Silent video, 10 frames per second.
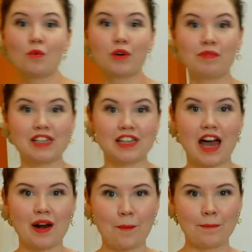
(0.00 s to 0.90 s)
want to miss
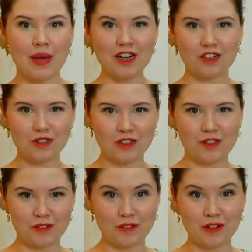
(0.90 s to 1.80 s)
that, make sure
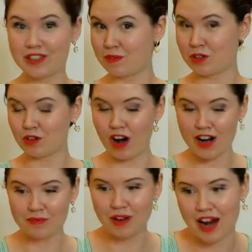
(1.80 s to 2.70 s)
you
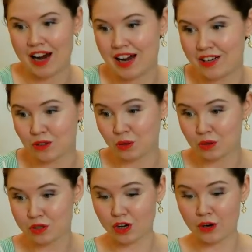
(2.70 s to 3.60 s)
subscribe, and
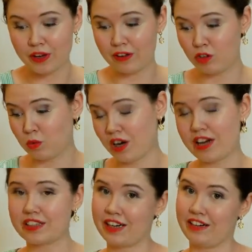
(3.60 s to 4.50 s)
also if you would like
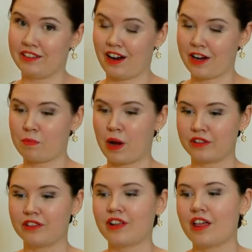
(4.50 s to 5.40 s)
to click the like
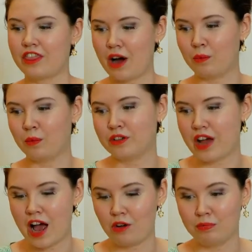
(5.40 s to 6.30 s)
button, that would
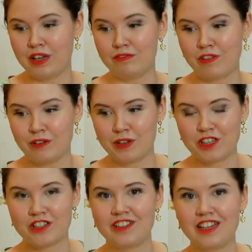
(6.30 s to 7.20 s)
help me very much
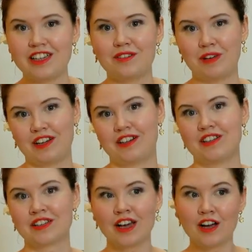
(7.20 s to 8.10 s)
indeed,
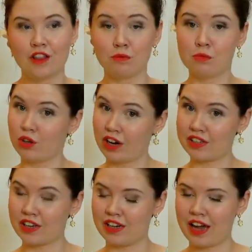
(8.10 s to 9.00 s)
because the more likes
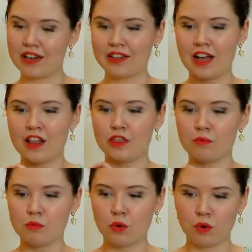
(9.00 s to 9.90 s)
I get, the
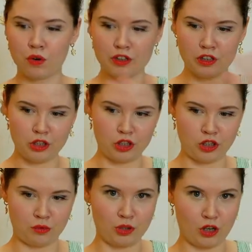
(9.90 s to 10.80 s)
more
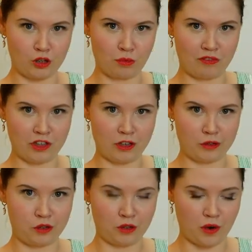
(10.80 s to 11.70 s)
YouTube shows my
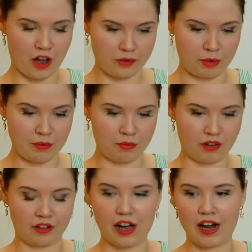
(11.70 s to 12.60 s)
videos to other
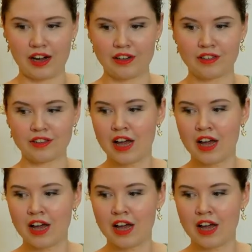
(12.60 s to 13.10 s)
people, and